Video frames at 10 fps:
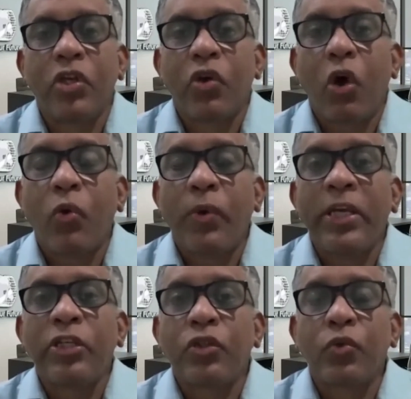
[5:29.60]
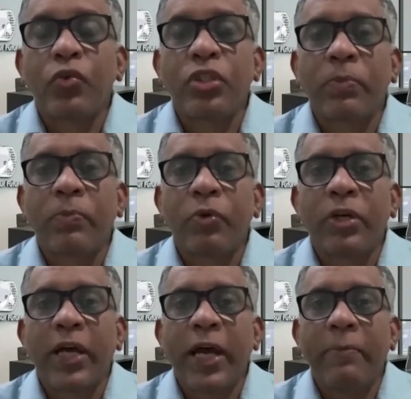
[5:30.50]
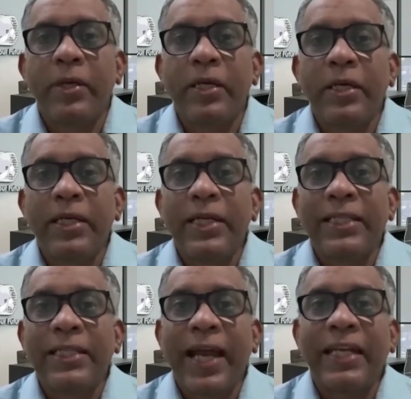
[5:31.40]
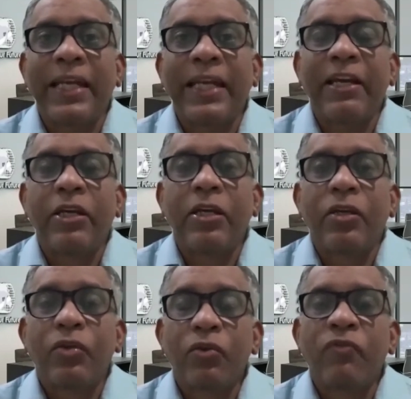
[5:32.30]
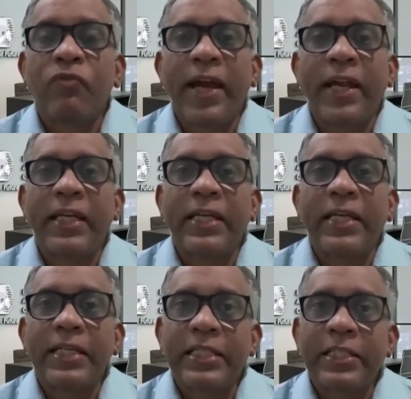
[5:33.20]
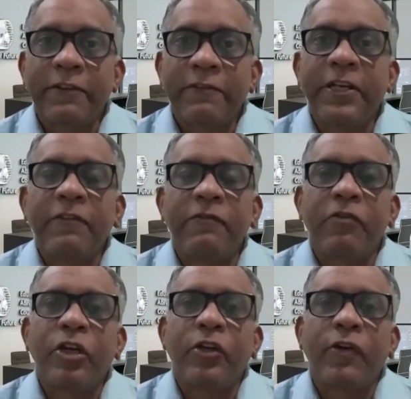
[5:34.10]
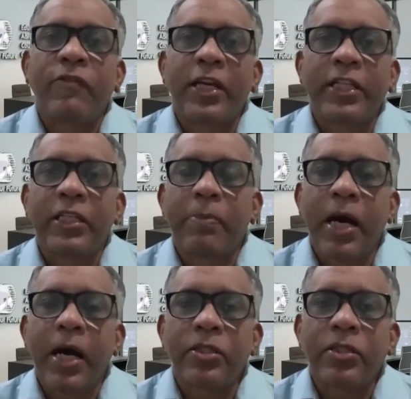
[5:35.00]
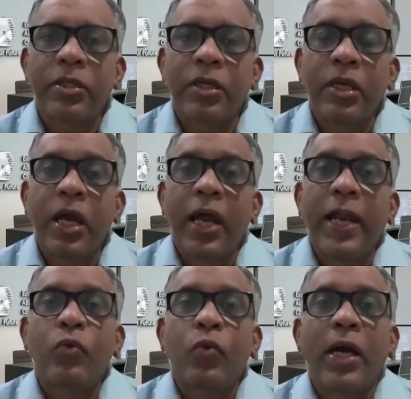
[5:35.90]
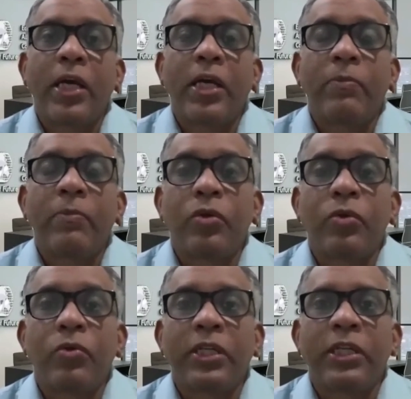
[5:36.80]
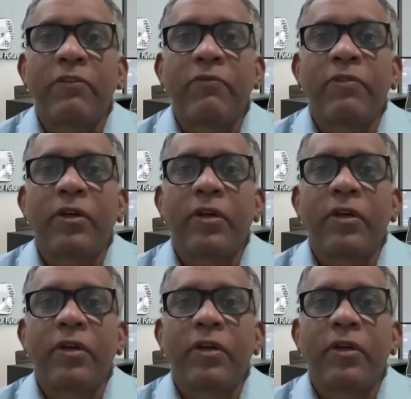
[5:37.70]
So always choose a program that you find is different from what you have done in the past, and you are able to give